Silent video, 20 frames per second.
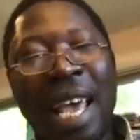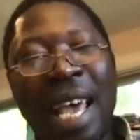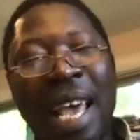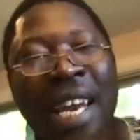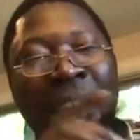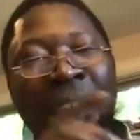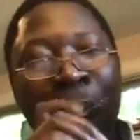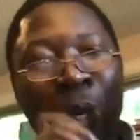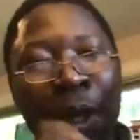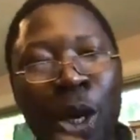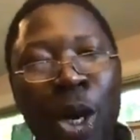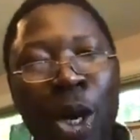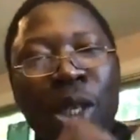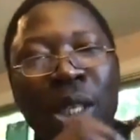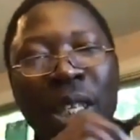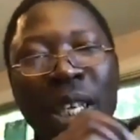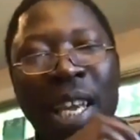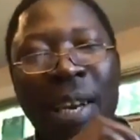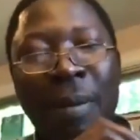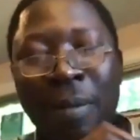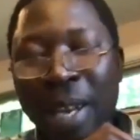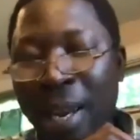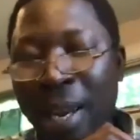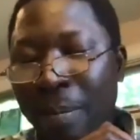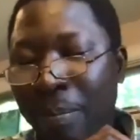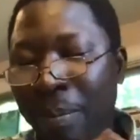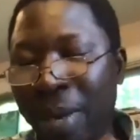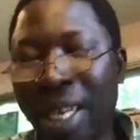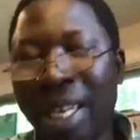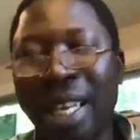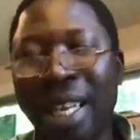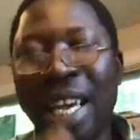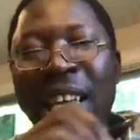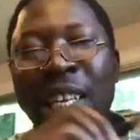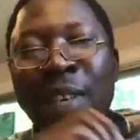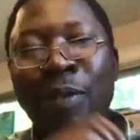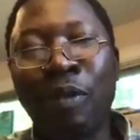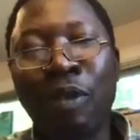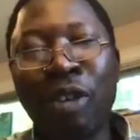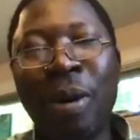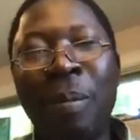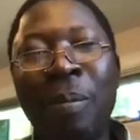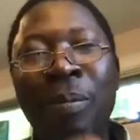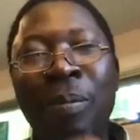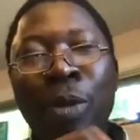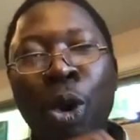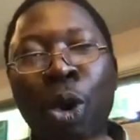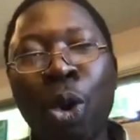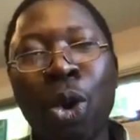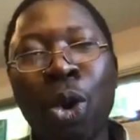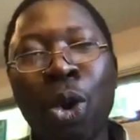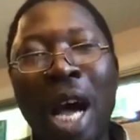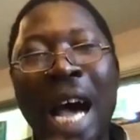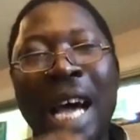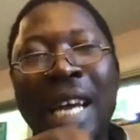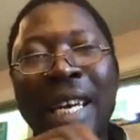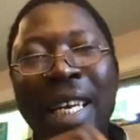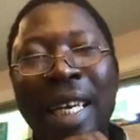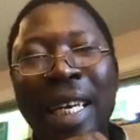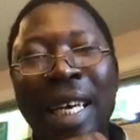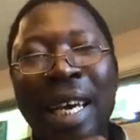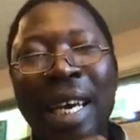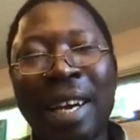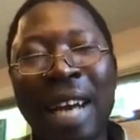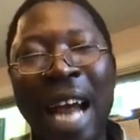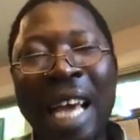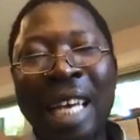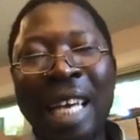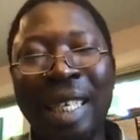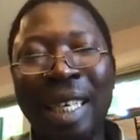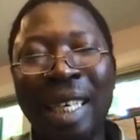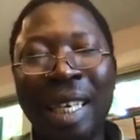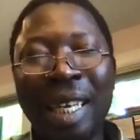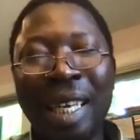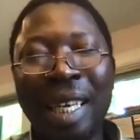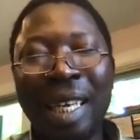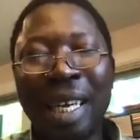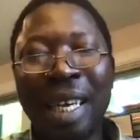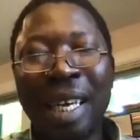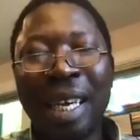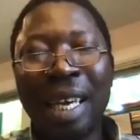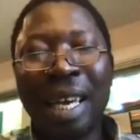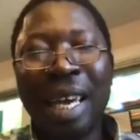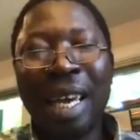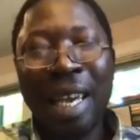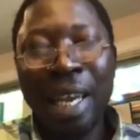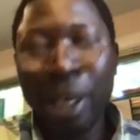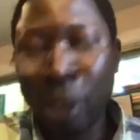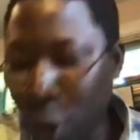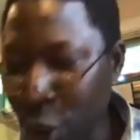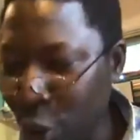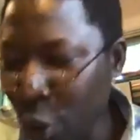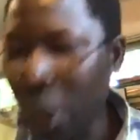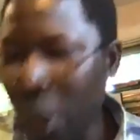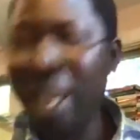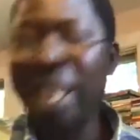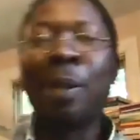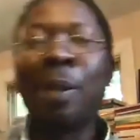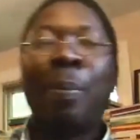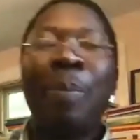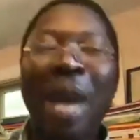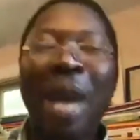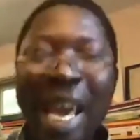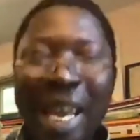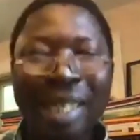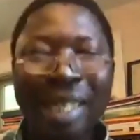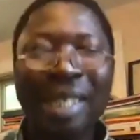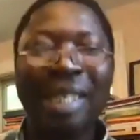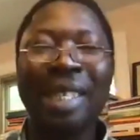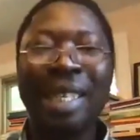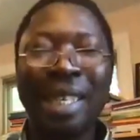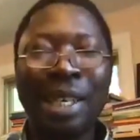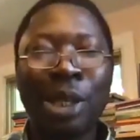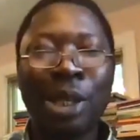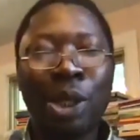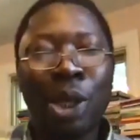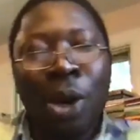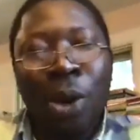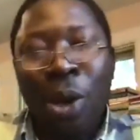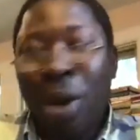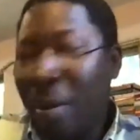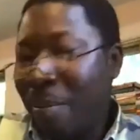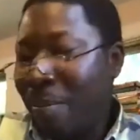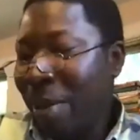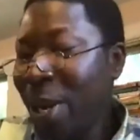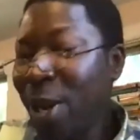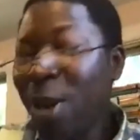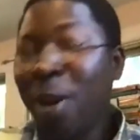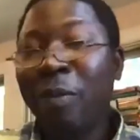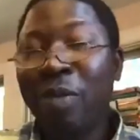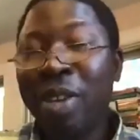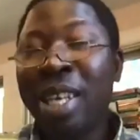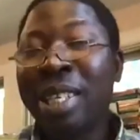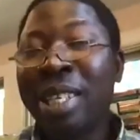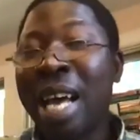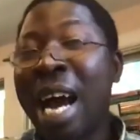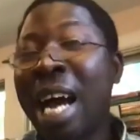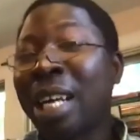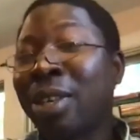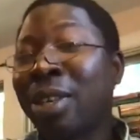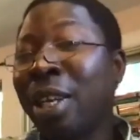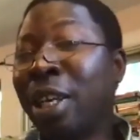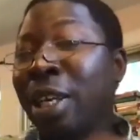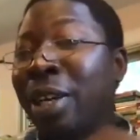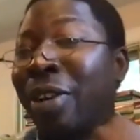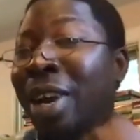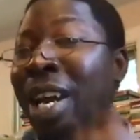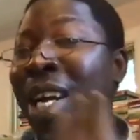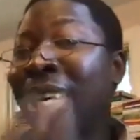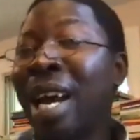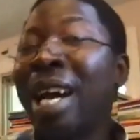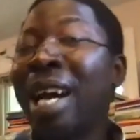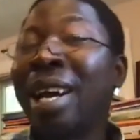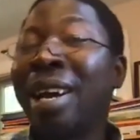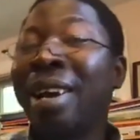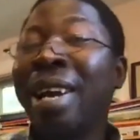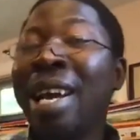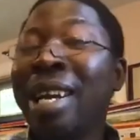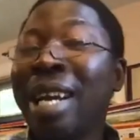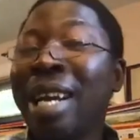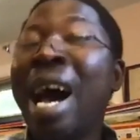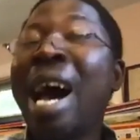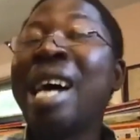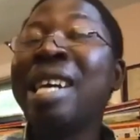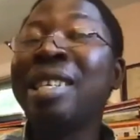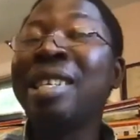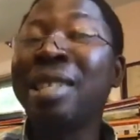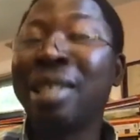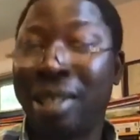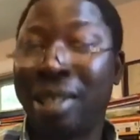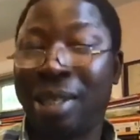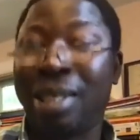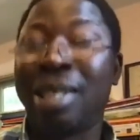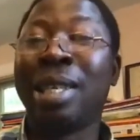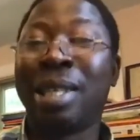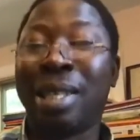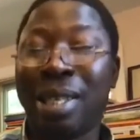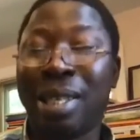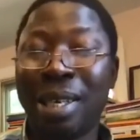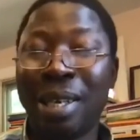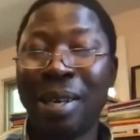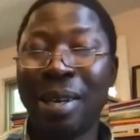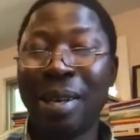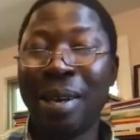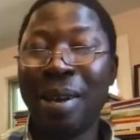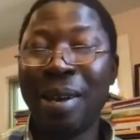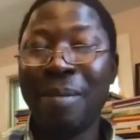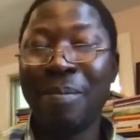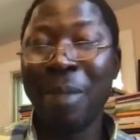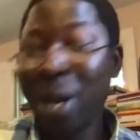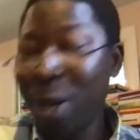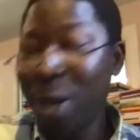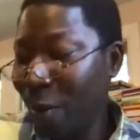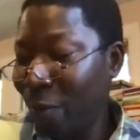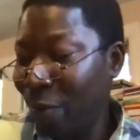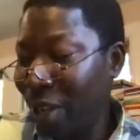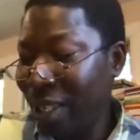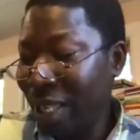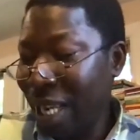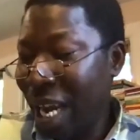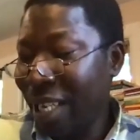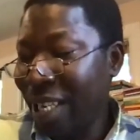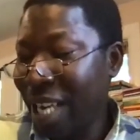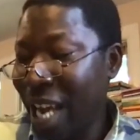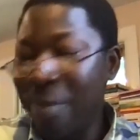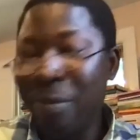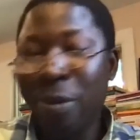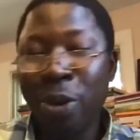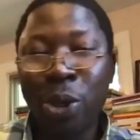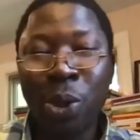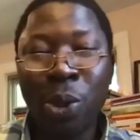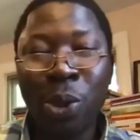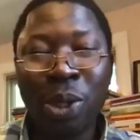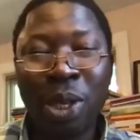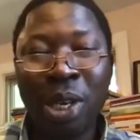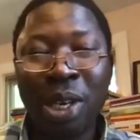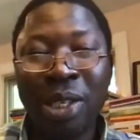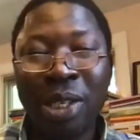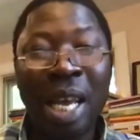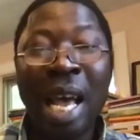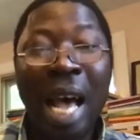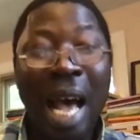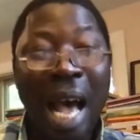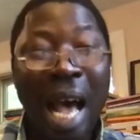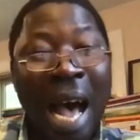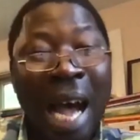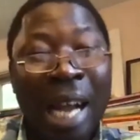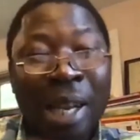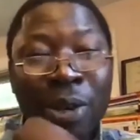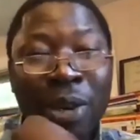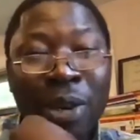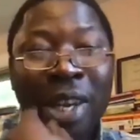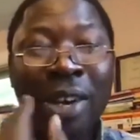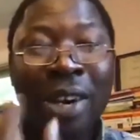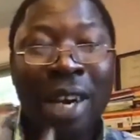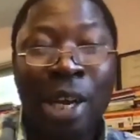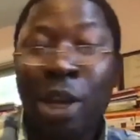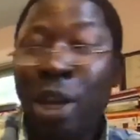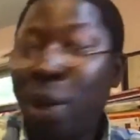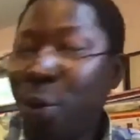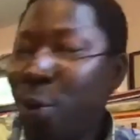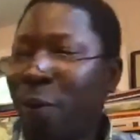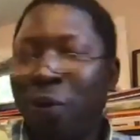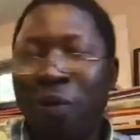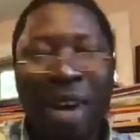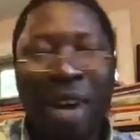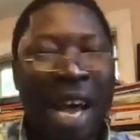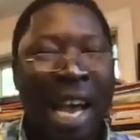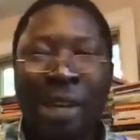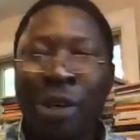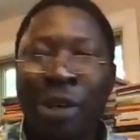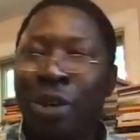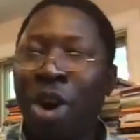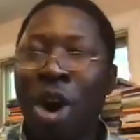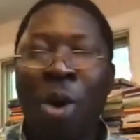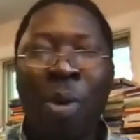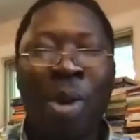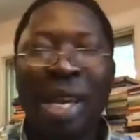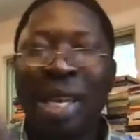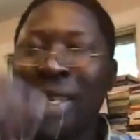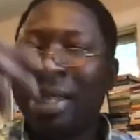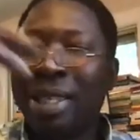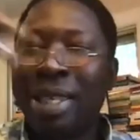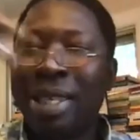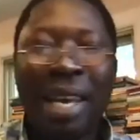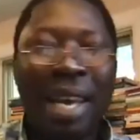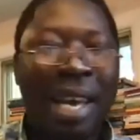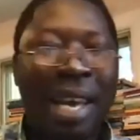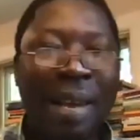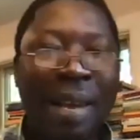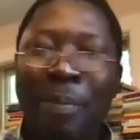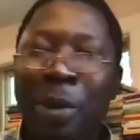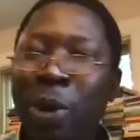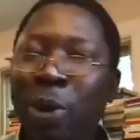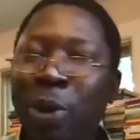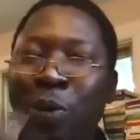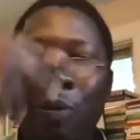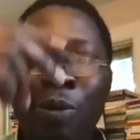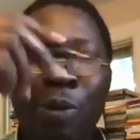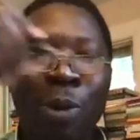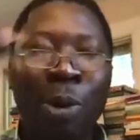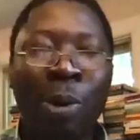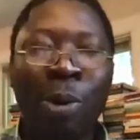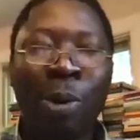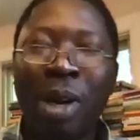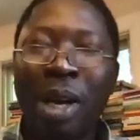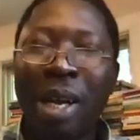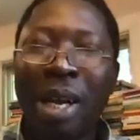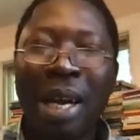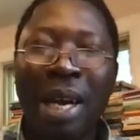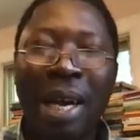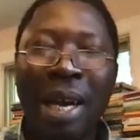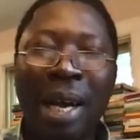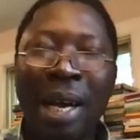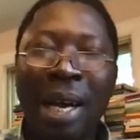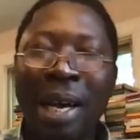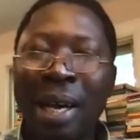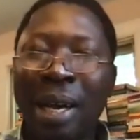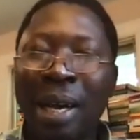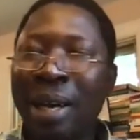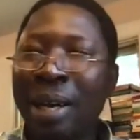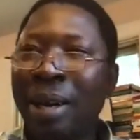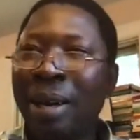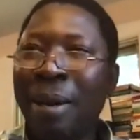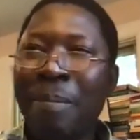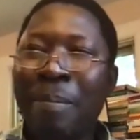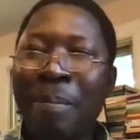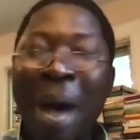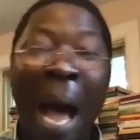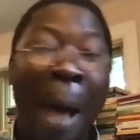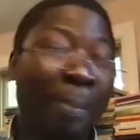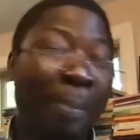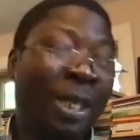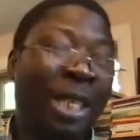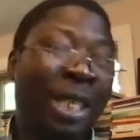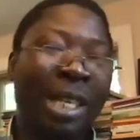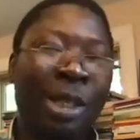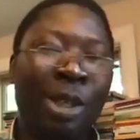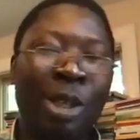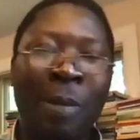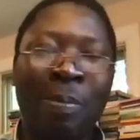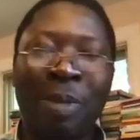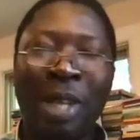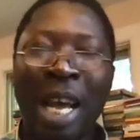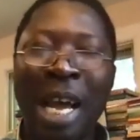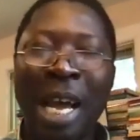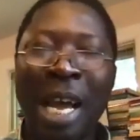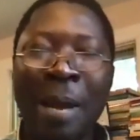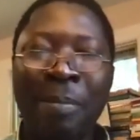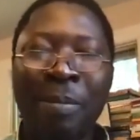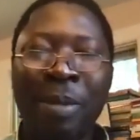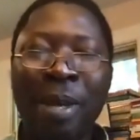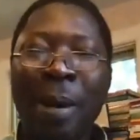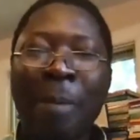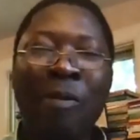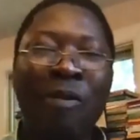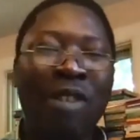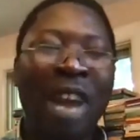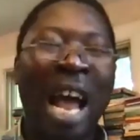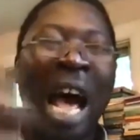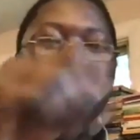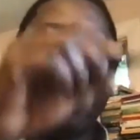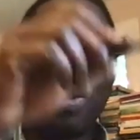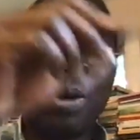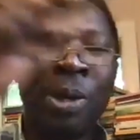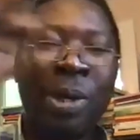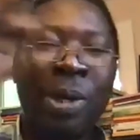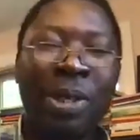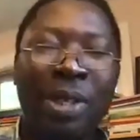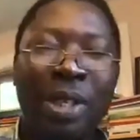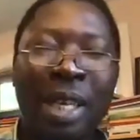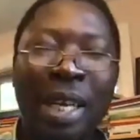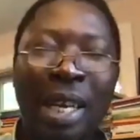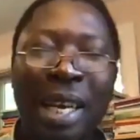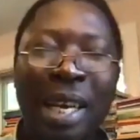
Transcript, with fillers: And it, because it, it begins from the Quranic writing, it also expands. So many of these are actually great, great artists. Many of these Ajami users are actually great. You will find drawings and beautiful uh, maps sometimes, flowers.